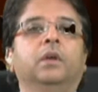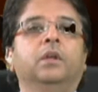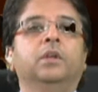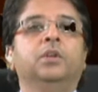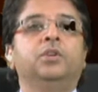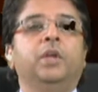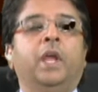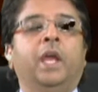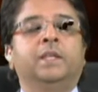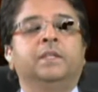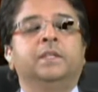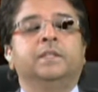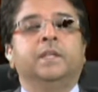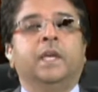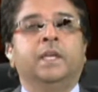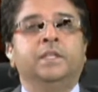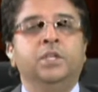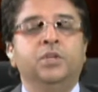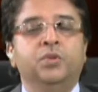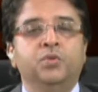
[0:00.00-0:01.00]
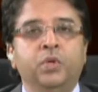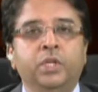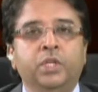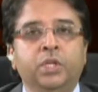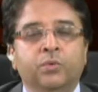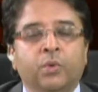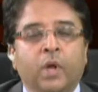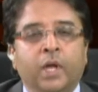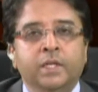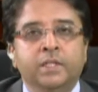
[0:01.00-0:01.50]
exercising treaty
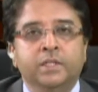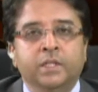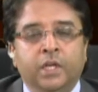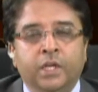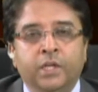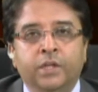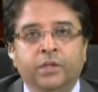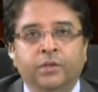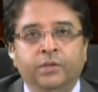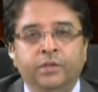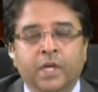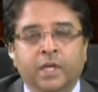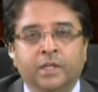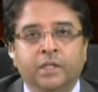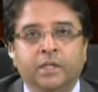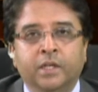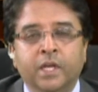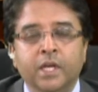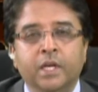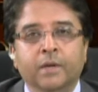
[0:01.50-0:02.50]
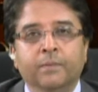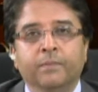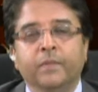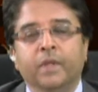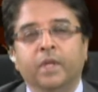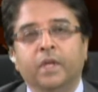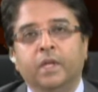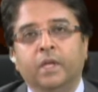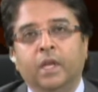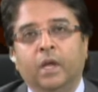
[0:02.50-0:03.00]
rights in the United Kingdom.
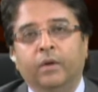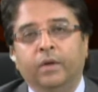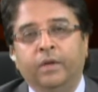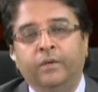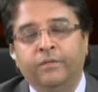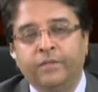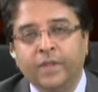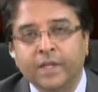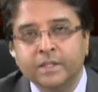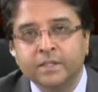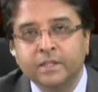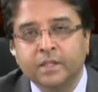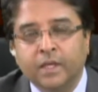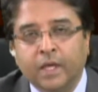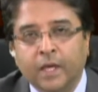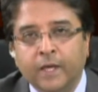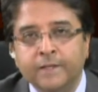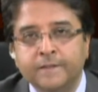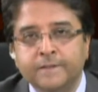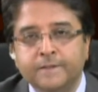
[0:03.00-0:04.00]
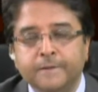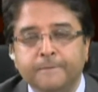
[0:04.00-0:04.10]
Now, if that's the case,